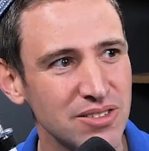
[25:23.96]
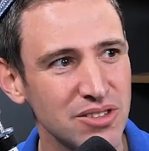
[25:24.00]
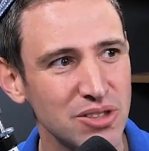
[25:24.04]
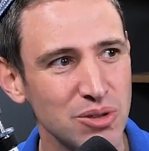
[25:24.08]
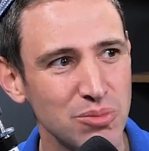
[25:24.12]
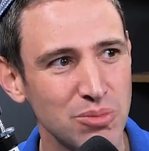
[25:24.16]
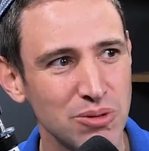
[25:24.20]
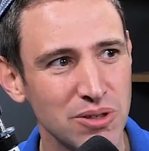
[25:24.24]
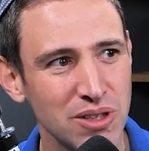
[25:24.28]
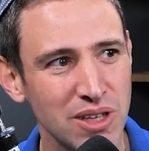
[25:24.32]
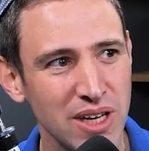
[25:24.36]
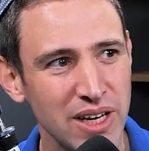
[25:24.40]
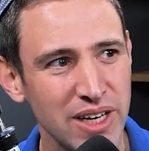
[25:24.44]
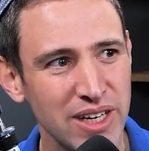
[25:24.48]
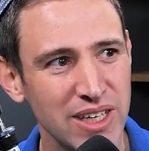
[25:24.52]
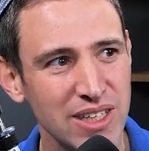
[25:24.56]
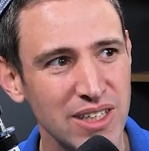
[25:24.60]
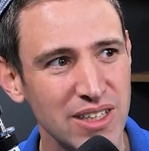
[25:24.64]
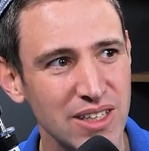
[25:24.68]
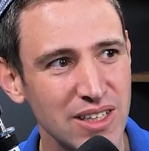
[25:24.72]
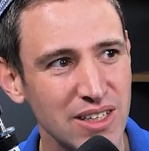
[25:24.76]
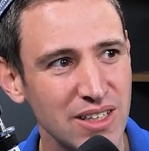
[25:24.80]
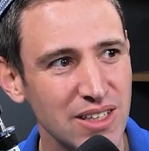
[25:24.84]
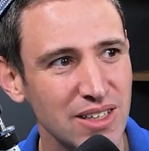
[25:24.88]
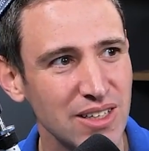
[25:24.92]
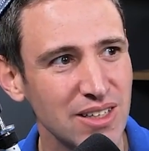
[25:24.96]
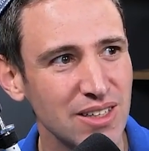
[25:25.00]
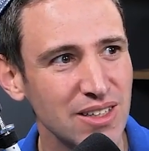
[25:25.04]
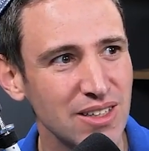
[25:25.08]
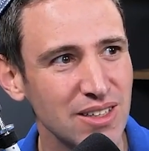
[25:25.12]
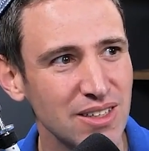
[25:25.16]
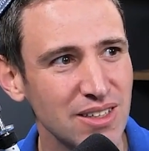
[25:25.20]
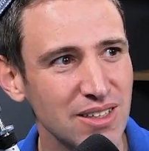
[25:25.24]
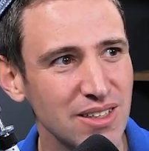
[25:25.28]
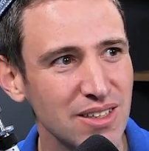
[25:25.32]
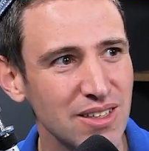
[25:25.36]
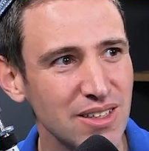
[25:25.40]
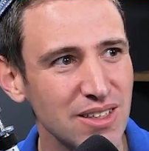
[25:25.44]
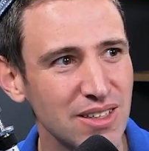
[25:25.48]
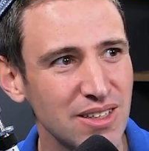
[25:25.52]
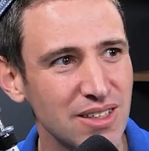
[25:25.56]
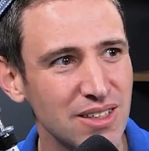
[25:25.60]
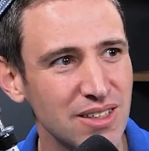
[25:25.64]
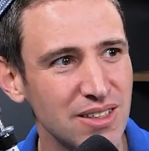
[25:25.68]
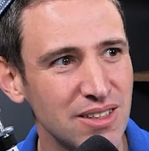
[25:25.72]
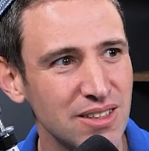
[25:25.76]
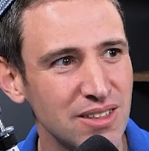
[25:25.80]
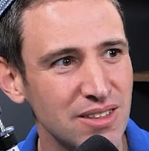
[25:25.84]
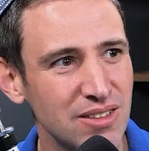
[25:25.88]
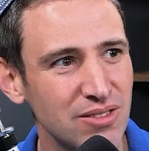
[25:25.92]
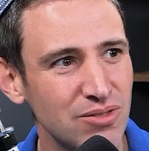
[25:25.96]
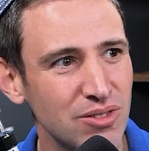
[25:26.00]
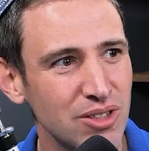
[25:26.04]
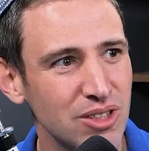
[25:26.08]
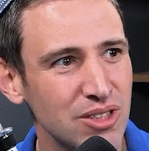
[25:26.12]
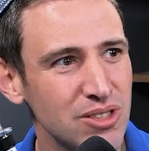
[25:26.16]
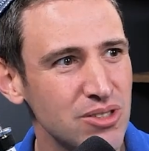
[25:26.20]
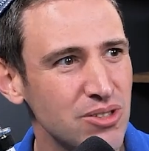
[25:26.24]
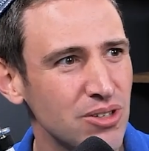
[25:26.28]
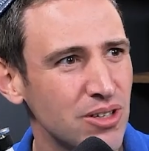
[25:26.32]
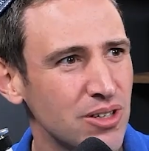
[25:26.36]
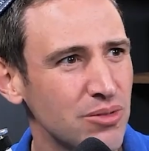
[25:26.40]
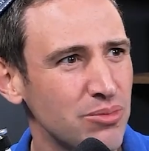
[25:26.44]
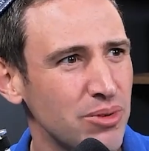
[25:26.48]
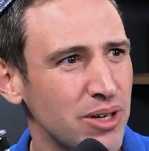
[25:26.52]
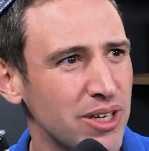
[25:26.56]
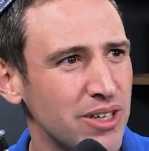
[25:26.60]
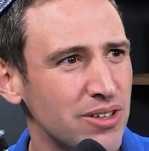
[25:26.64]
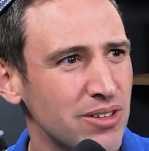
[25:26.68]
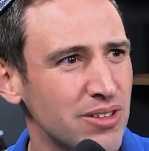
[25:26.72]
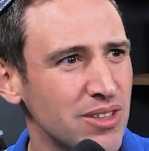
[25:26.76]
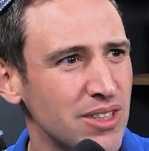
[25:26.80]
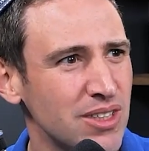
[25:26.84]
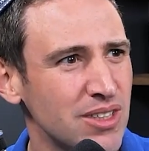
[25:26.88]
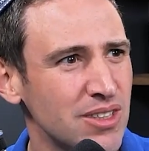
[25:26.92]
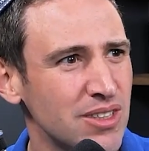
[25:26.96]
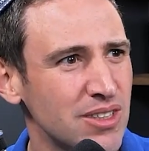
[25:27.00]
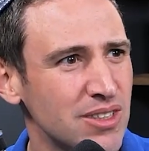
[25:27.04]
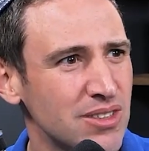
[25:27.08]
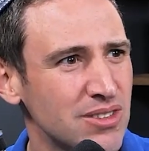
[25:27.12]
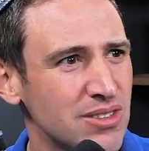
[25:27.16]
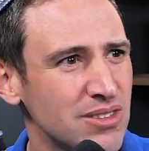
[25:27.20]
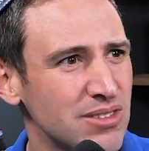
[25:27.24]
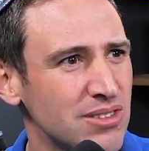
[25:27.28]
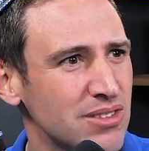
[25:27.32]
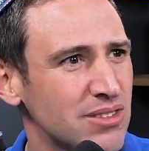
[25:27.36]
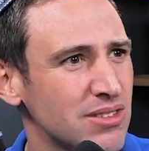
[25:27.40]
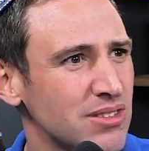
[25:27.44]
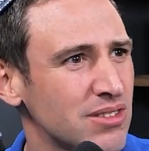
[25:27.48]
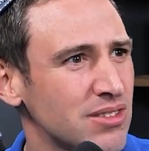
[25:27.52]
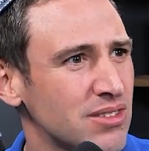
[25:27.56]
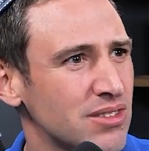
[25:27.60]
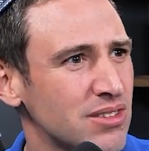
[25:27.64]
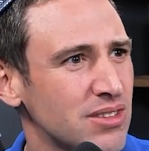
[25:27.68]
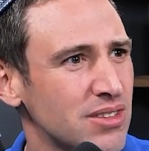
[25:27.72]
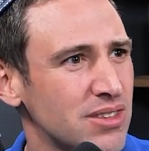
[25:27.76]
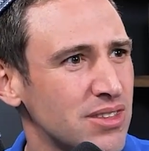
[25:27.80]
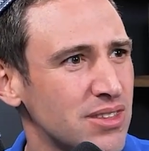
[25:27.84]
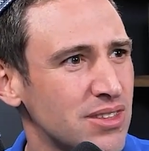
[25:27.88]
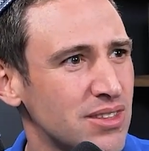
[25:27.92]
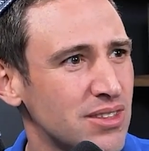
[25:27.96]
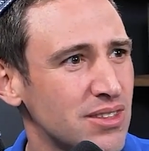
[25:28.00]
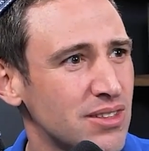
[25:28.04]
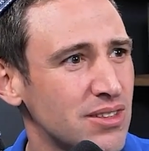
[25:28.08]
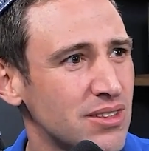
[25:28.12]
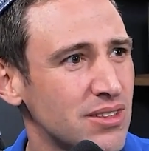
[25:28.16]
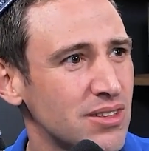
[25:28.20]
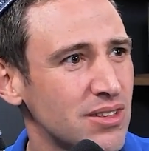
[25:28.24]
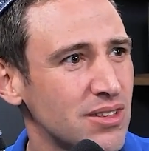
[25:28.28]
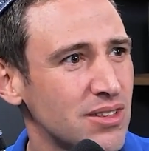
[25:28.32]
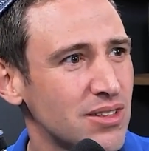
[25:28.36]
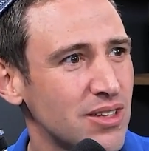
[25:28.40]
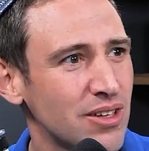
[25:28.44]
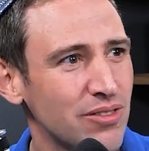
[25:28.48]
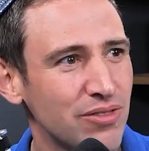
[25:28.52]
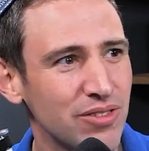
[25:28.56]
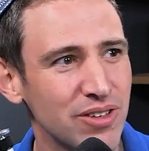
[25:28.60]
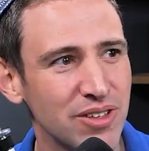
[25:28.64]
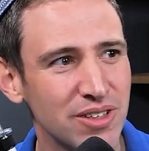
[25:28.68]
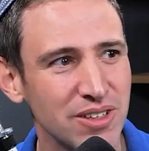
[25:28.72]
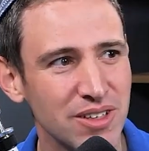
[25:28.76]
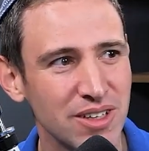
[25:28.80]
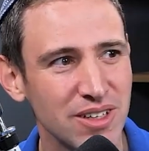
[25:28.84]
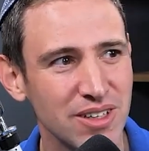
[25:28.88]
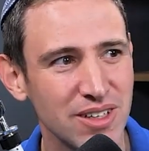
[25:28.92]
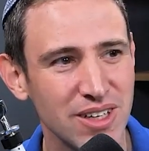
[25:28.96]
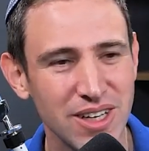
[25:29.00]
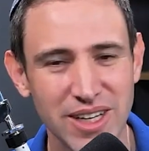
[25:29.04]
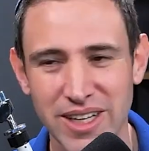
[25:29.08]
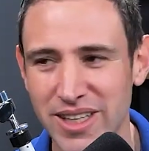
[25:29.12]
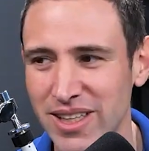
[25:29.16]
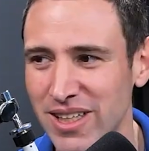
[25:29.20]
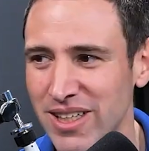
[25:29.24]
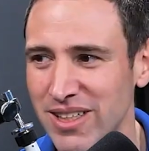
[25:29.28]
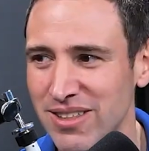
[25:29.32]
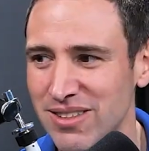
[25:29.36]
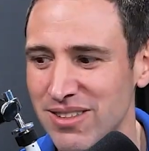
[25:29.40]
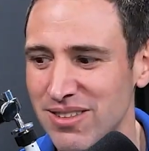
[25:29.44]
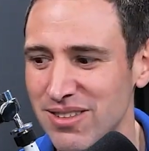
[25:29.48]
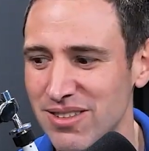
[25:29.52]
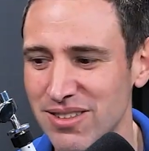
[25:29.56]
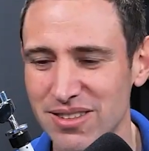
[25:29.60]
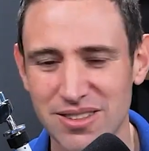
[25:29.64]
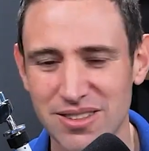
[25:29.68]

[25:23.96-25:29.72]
super light and really strong battery. This different highlights.